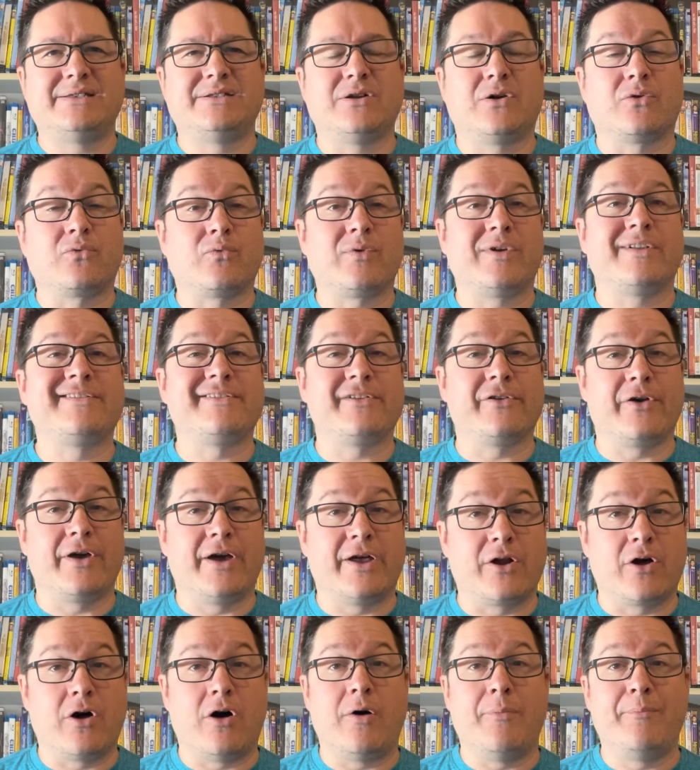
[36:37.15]
original
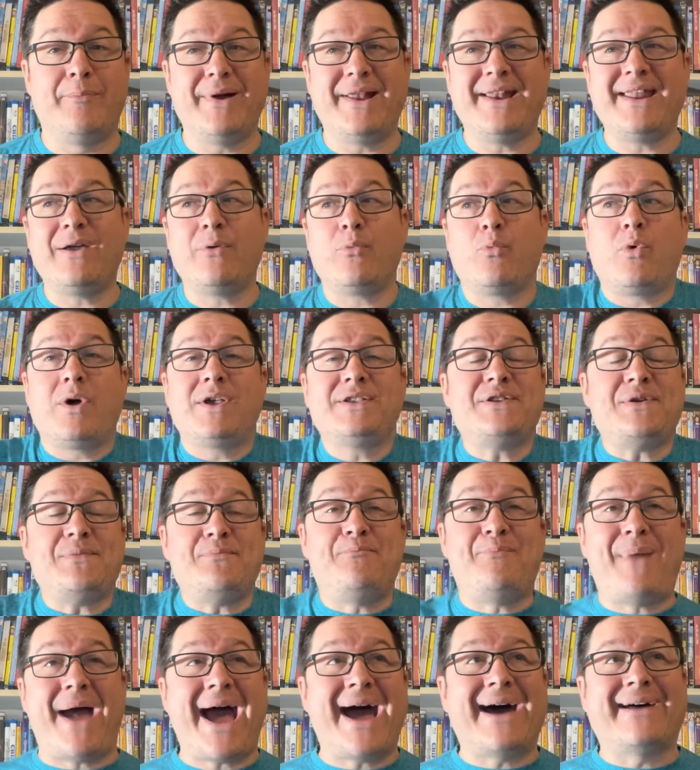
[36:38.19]
at all but it
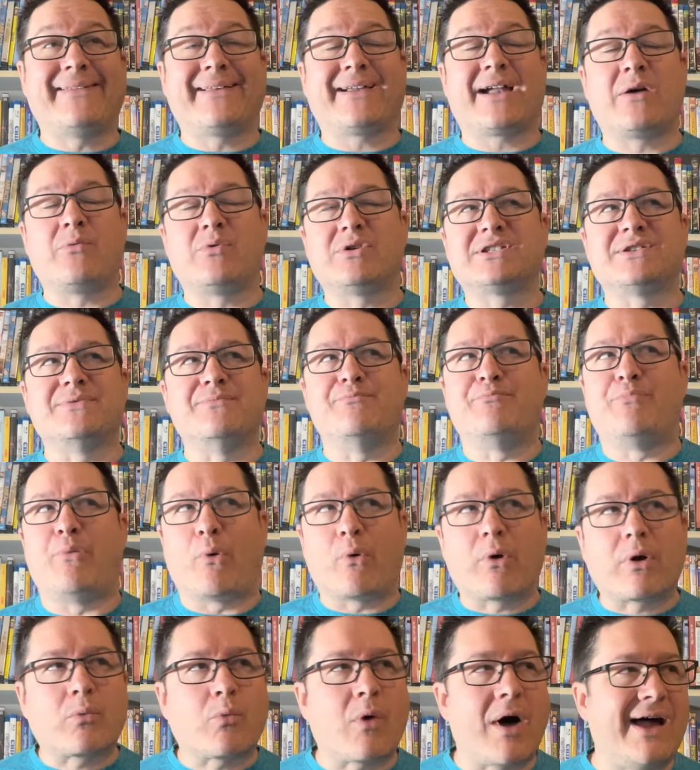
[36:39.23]
wasn't bad like i wasn't
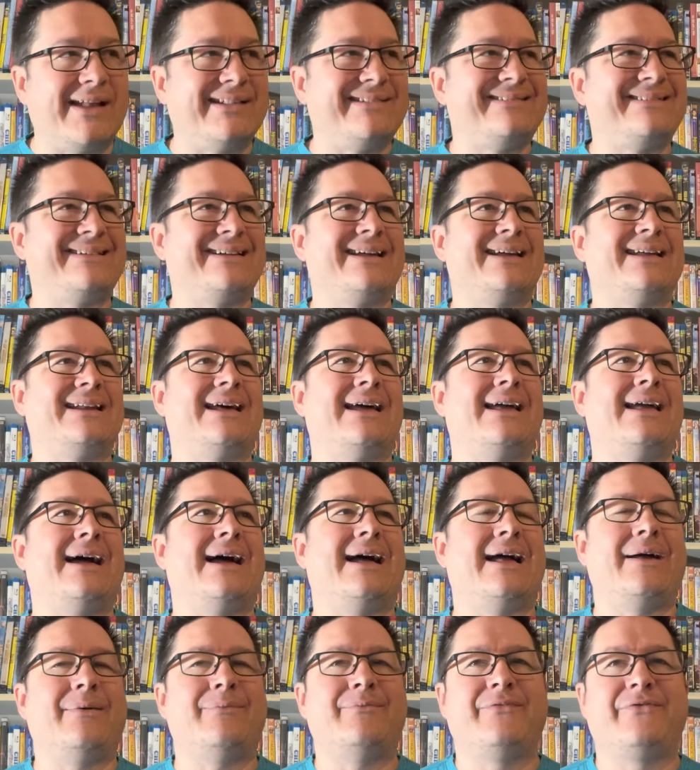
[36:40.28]
bored watching it i
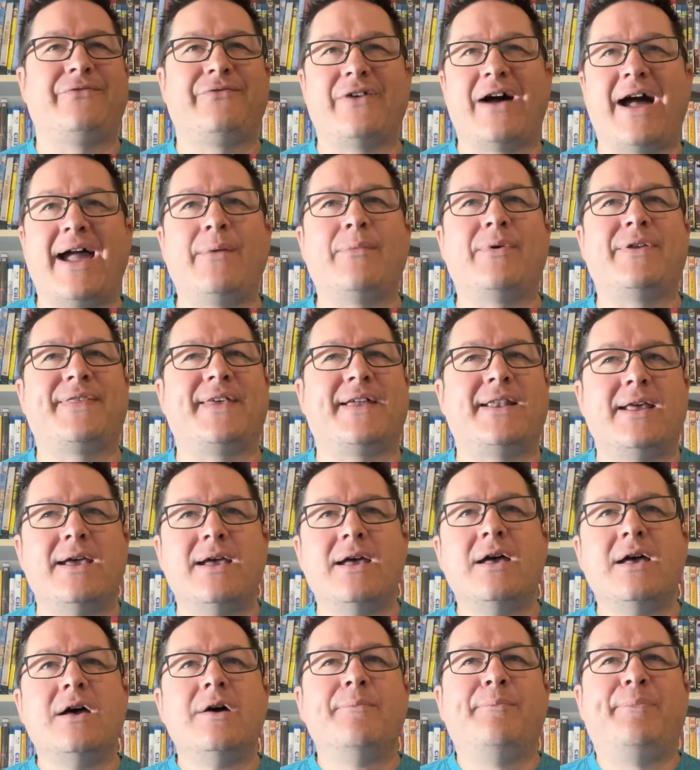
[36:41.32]
i am fine with it
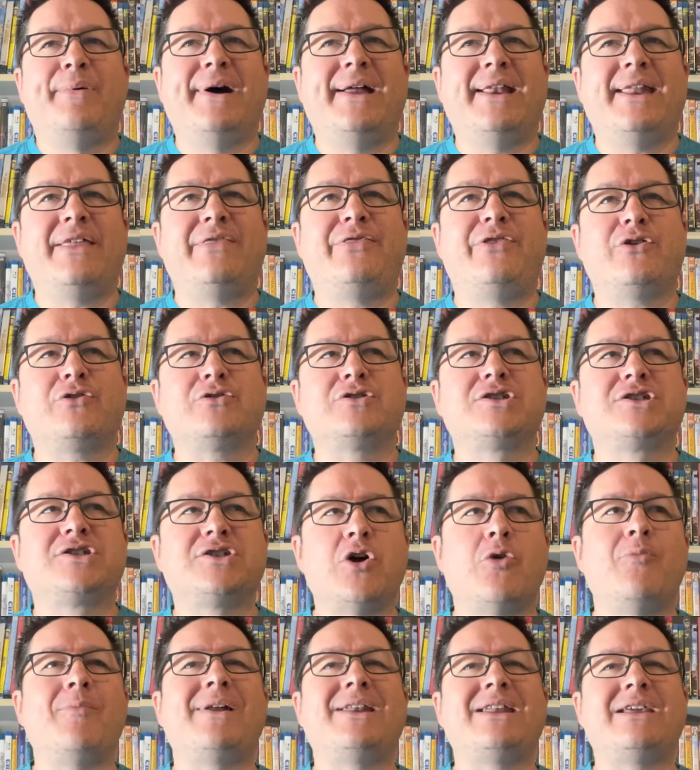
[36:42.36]
but there's
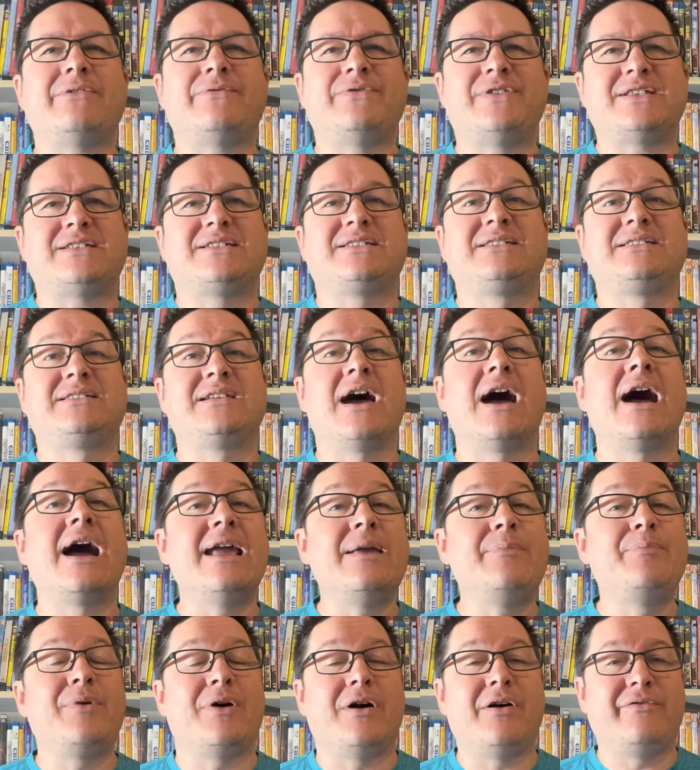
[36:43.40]
so many of this
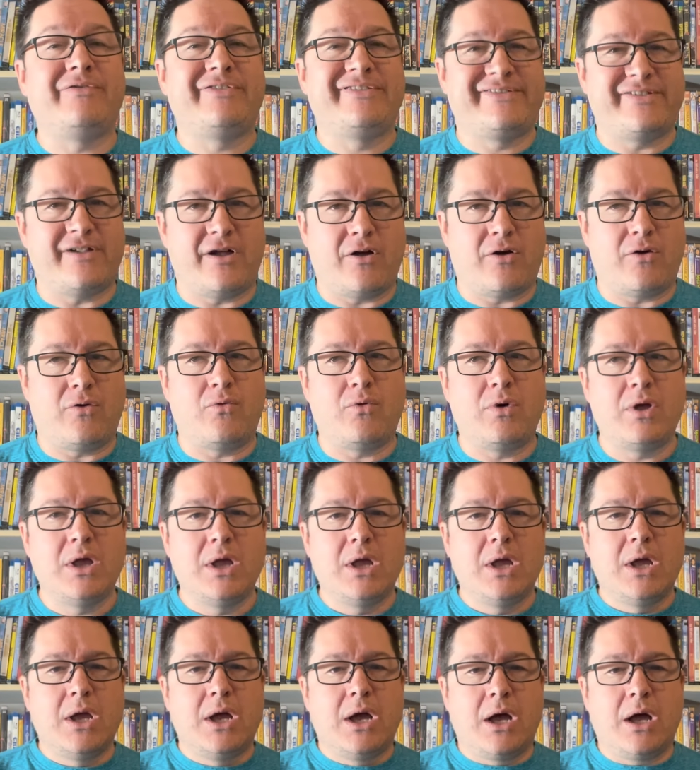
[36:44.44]
type of show
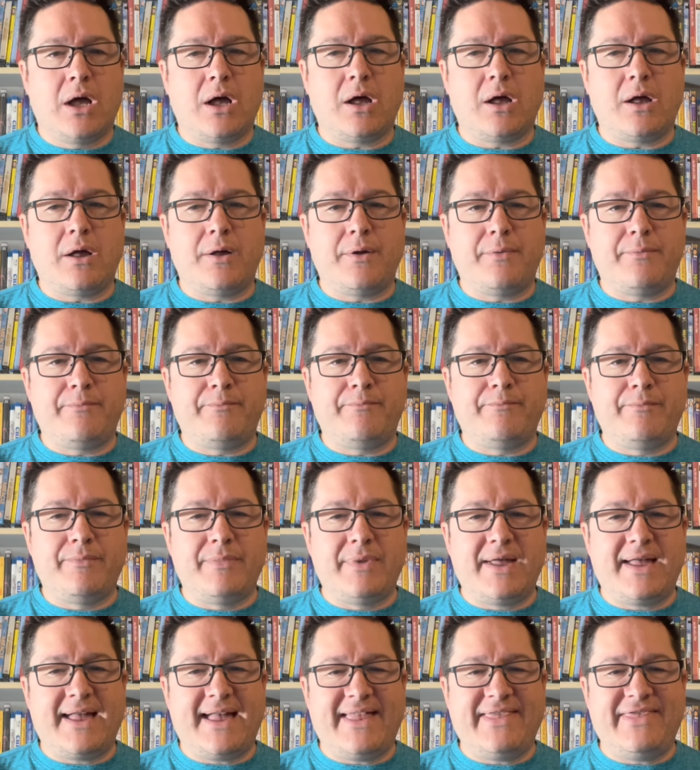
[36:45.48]
um,
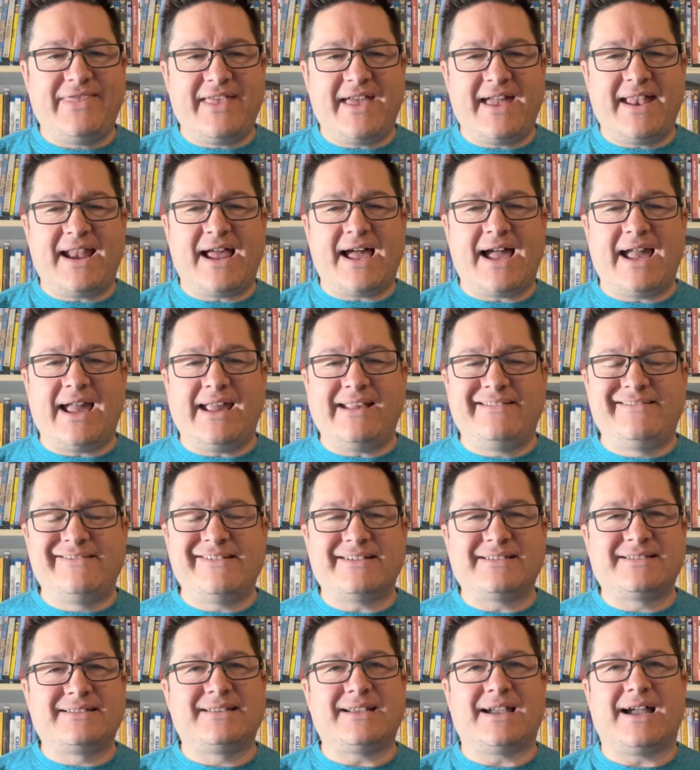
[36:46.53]
that I
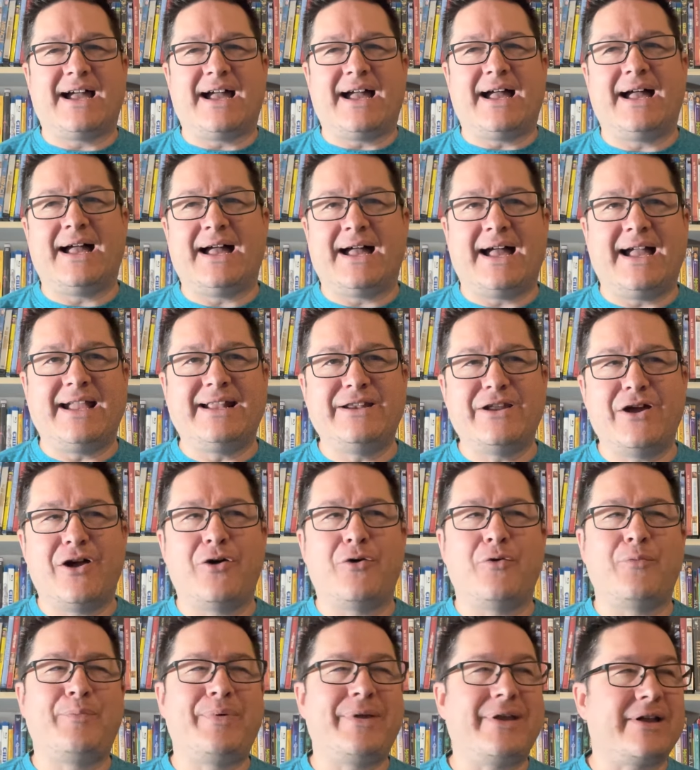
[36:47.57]
just I,
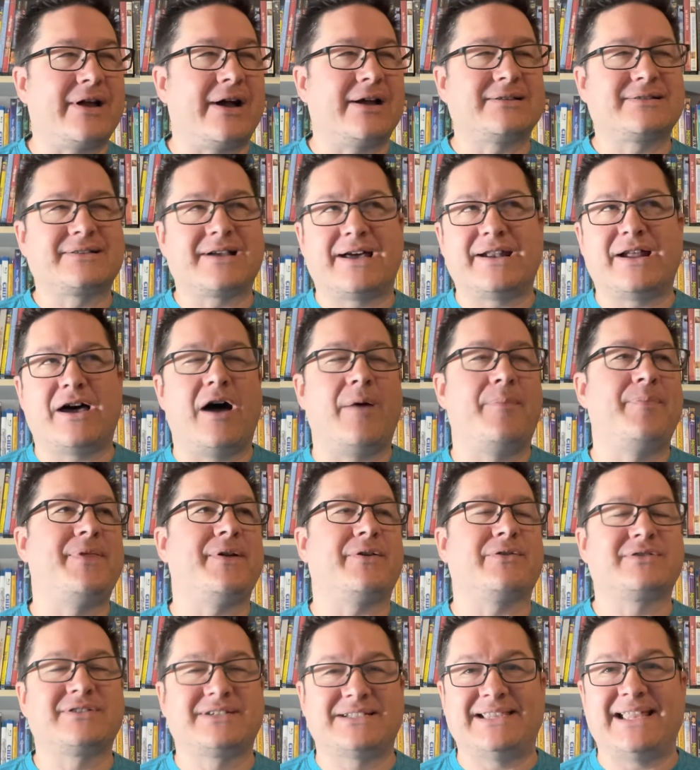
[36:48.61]
know Peacock's got to up
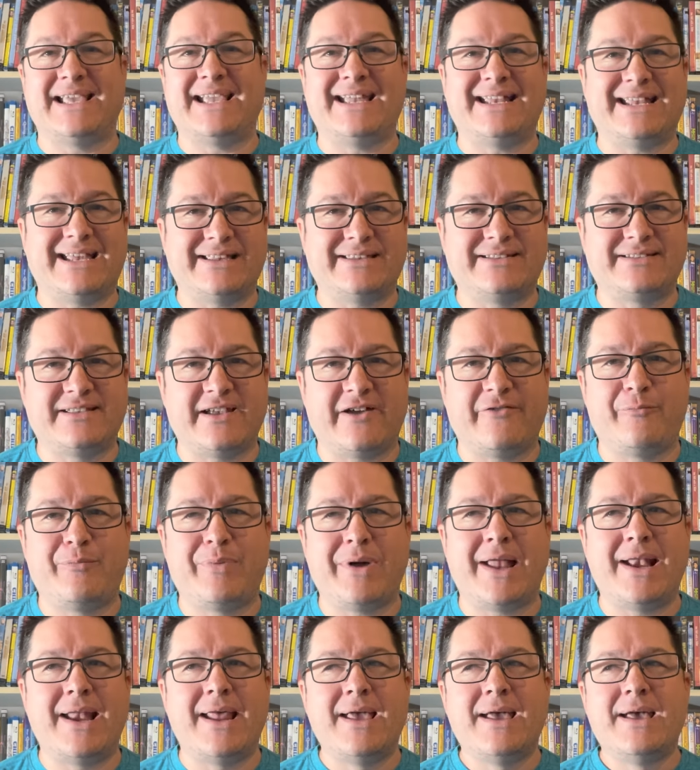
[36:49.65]
their slate and stuff,
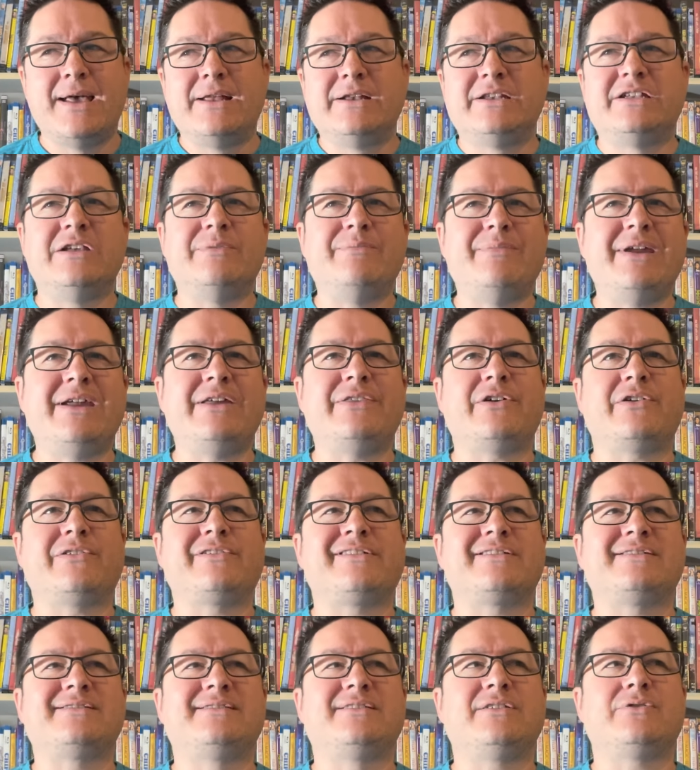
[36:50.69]
but to me, they're
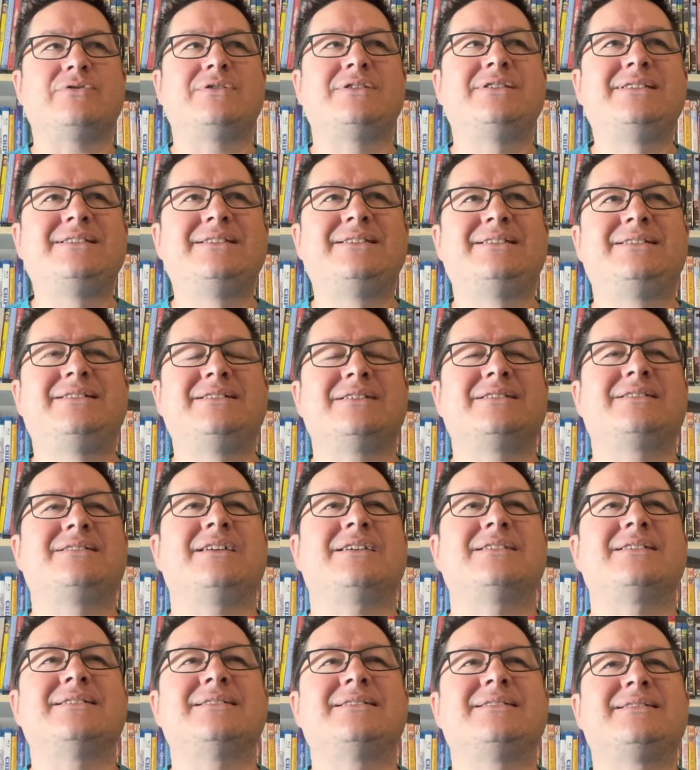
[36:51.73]
just there just
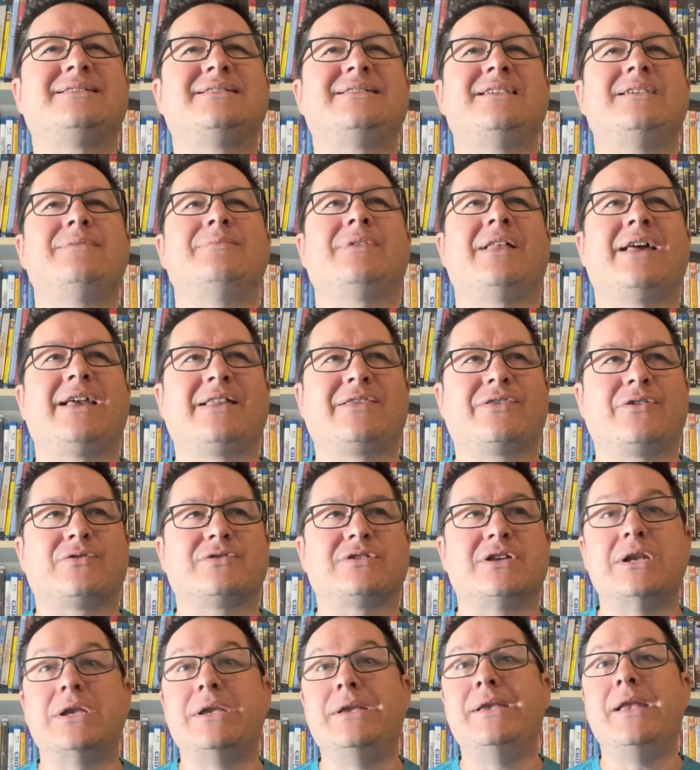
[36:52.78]
doesn't seem like there's
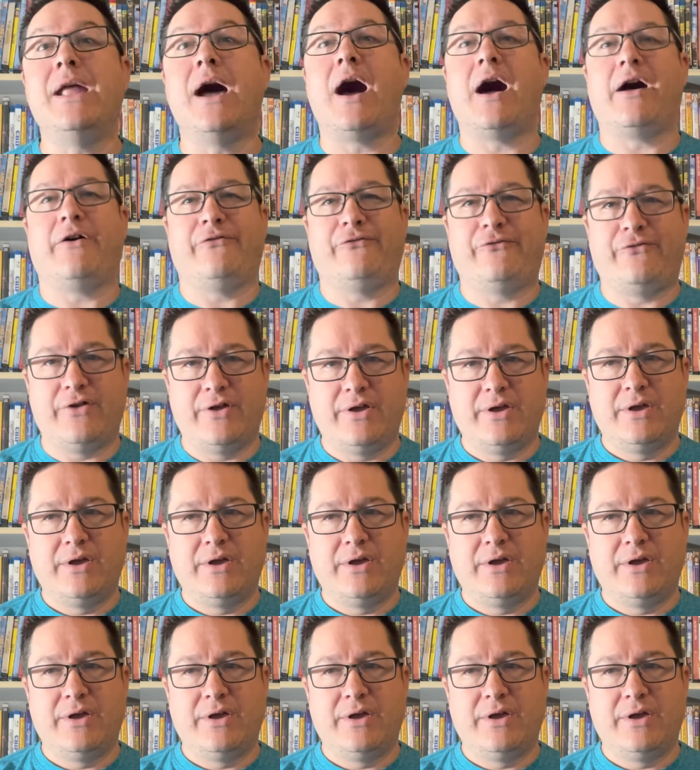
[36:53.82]
enough